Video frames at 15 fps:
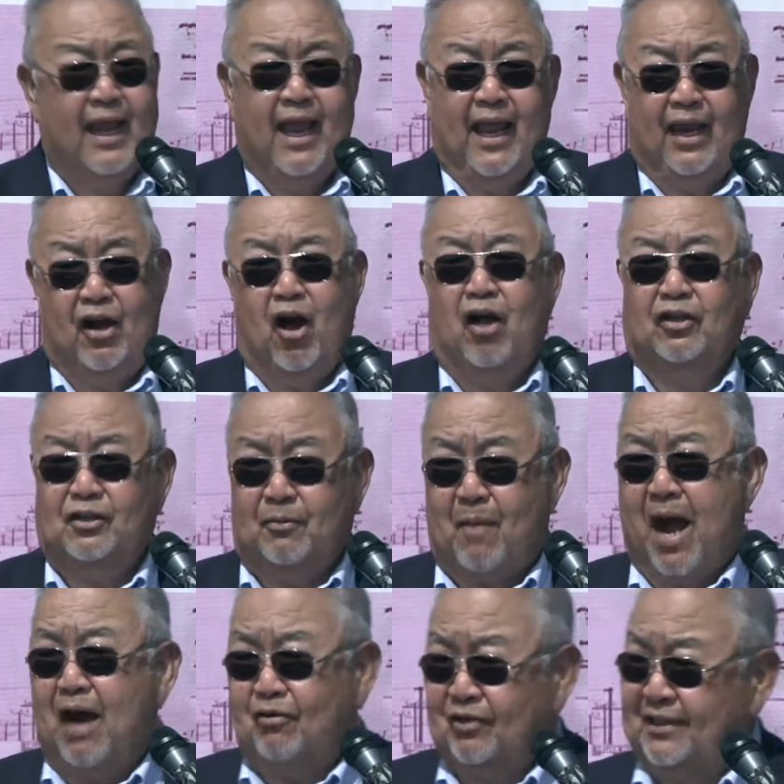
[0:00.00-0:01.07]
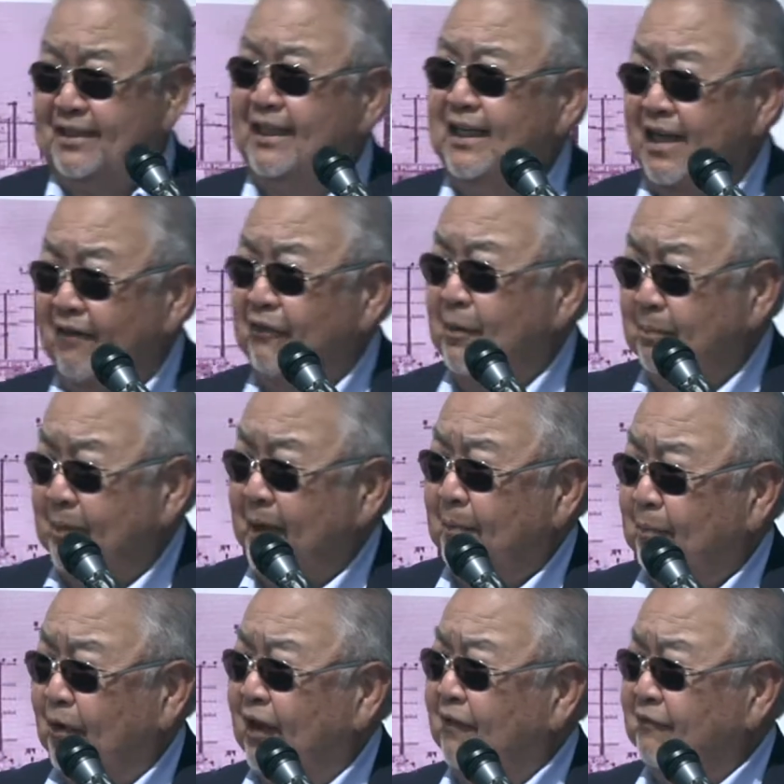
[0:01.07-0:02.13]
and all democracy-loving
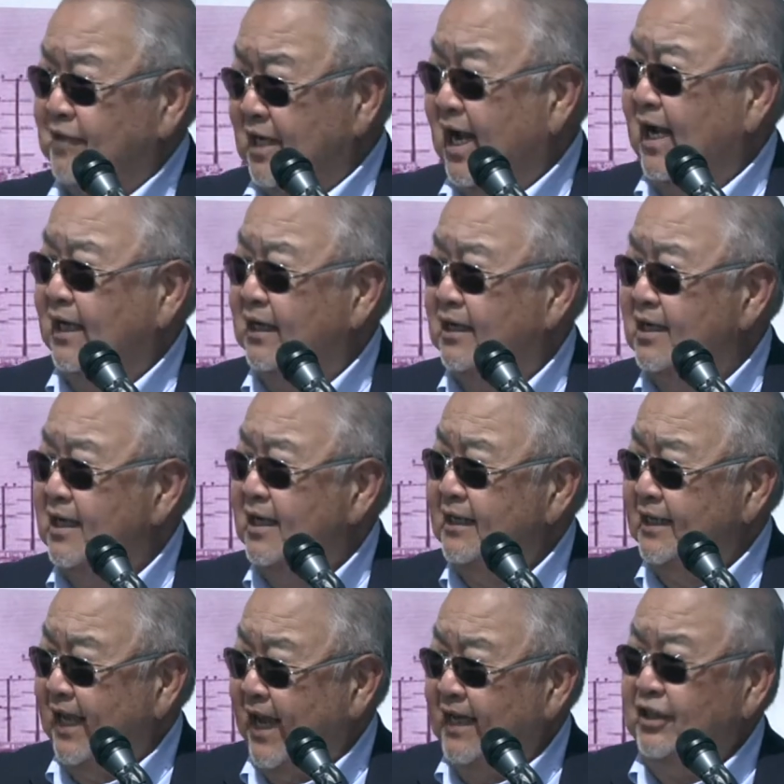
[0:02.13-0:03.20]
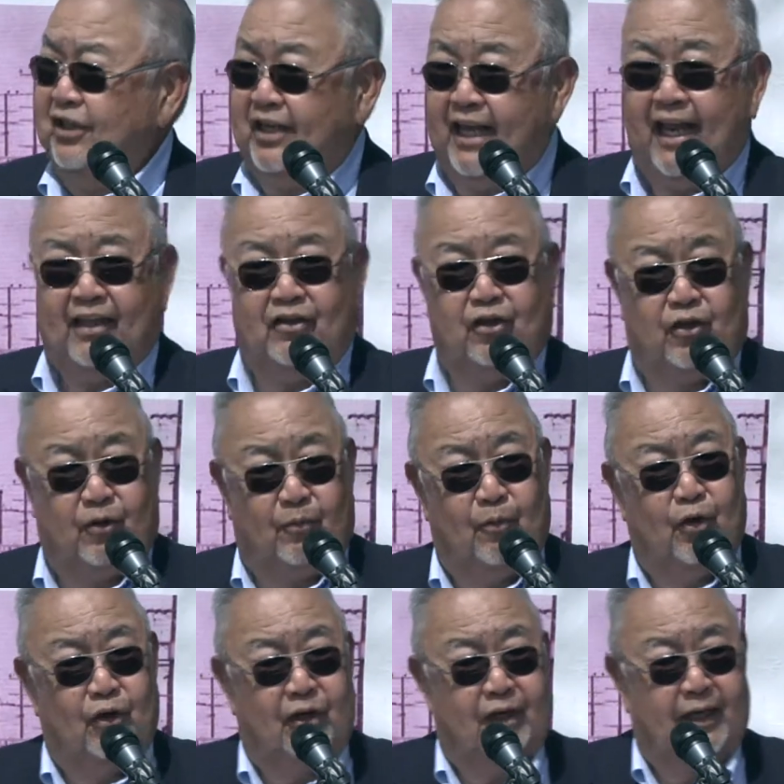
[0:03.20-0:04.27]
people have done to educate the
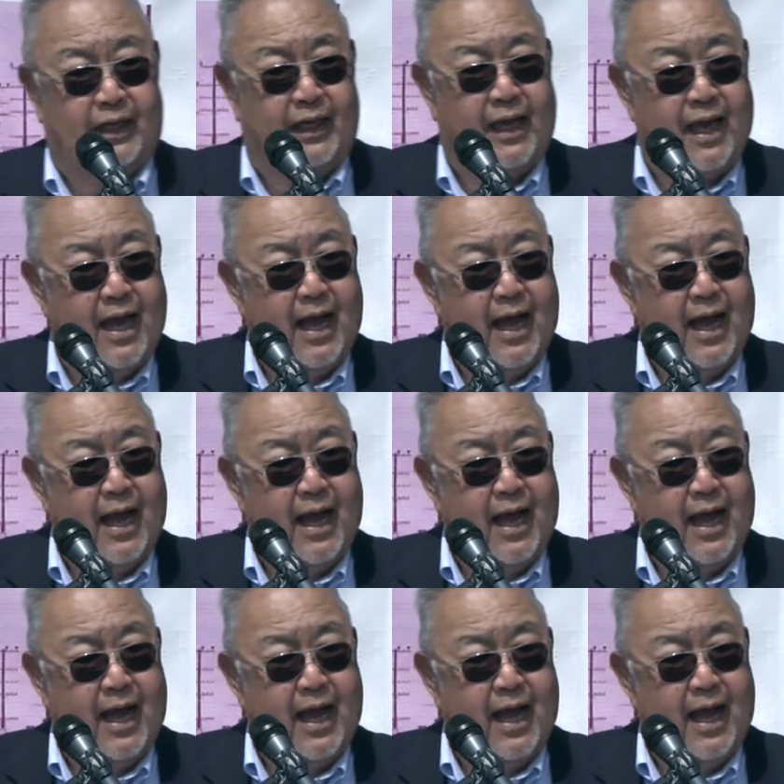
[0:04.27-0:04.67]
community